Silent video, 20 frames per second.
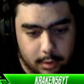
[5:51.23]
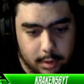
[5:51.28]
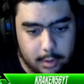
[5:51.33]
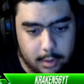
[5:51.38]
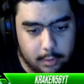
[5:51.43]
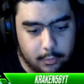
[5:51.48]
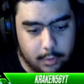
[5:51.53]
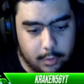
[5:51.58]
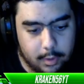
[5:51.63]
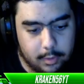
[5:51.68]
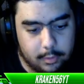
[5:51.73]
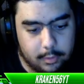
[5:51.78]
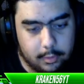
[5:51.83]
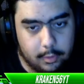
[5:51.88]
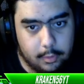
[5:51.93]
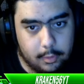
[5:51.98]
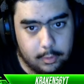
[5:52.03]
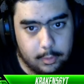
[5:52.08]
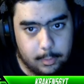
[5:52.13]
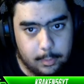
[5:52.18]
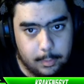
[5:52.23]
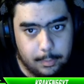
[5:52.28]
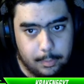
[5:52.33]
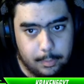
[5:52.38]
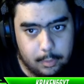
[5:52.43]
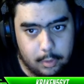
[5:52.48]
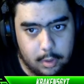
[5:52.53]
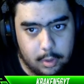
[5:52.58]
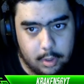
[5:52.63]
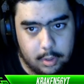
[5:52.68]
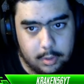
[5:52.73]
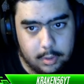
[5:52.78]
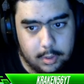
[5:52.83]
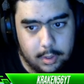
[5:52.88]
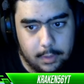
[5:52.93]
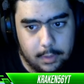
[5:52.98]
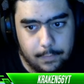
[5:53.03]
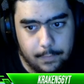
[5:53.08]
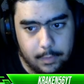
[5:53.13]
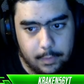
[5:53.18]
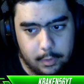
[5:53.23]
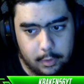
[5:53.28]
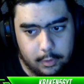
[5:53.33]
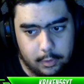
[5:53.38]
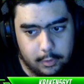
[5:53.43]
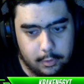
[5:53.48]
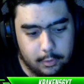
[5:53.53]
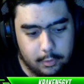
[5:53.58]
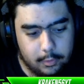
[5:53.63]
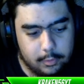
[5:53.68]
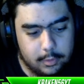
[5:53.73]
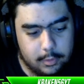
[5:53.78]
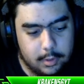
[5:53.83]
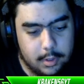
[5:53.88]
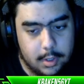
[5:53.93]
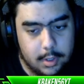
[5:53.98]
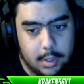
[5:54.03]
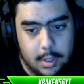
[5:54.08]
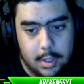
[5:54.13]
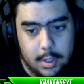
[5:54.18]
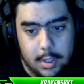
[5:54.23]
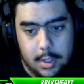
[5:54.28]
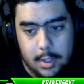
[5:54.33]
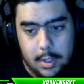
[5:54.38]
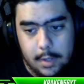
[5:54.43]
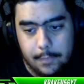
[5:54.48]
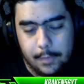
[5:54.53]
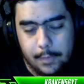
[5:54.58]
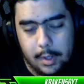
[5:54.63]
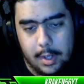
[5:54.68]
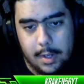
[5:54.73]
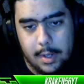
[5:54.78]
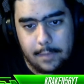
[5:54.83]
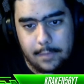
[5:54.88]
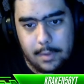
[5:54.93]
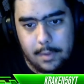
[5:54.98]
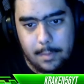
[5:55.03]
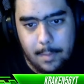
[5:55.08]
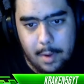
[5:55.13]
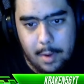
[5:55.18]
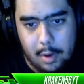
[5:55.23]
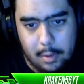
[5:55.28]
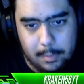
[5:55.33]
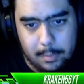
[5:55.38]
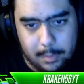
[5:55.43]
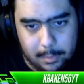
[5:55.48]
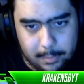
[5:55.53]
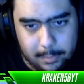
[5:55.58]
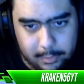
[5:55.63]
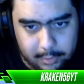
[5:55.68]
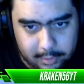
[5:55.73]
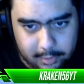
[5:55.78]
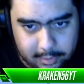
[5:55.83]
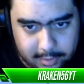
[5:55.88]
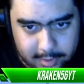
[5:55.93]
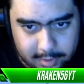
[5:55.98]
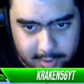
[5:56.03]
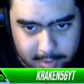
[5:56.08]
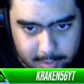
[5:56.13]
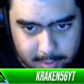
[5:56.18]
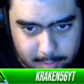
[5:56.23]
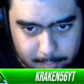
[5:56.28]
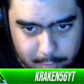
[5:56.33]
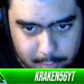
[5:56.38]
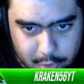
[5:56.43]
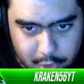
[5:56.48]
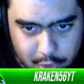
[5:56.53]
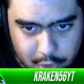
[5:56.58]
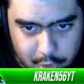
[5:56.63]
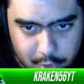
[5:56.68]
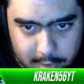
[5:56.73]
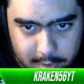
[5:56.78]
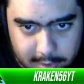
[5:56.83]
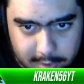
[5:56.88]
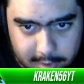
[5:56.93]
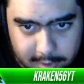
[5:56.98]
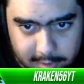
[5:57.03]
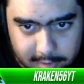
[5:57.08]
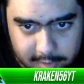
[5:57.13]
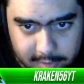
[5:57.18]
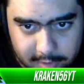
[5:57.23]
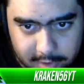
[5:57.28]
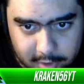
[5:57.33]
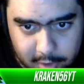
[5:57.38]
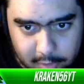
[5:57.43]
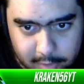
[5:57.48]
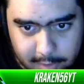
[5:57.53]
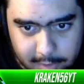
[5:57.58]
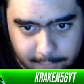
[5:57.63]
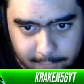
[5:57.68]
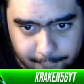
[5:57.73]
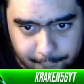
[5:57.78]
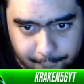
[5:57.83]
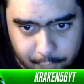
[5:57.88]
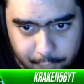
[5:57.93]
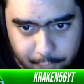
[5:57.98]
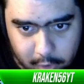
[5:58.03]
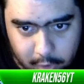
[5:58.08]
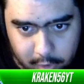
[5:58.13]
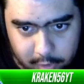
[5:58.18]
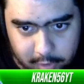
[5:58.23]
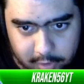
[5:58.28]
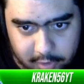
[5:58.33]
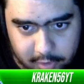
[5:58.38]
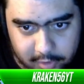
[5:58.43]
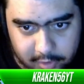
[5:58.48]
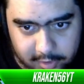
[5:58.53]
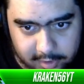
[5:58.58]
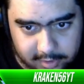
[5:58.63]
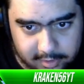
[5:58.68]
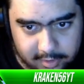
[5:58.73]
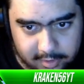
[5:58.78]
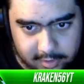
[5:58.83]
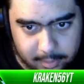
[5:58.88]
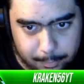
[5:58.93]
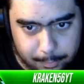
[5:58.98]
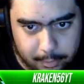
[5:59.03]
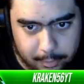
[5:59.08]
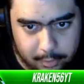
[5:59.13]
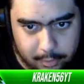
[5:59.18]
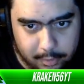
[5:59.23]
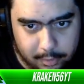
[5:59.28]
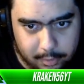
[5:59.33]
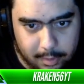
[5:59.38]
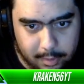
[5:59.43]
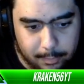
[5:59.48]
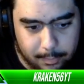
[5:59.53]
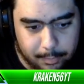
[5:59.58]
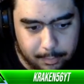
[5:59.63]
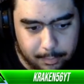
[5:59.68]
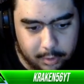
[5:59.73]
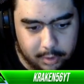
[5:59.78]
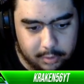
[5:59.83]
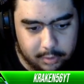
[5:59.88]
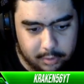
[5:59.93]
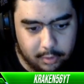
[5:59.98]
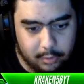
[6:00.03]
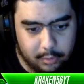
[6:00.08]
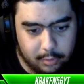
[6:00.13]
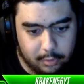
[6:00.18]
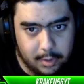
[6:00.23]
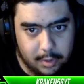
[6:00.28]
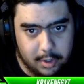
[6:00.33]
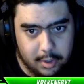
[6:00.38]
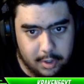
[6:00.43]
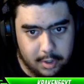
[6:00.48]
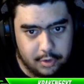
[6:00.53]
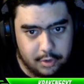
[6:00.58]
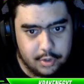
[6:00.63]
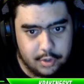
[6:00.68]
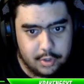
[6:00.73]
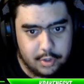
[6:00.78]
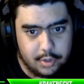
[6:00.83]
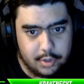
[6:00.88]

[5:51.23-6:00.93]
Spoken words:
that's right. So let me put on the various suit. If I have the power beam, as you can see, I'm shooting. It doesn't go that far. It just like disappears at a pretty close range.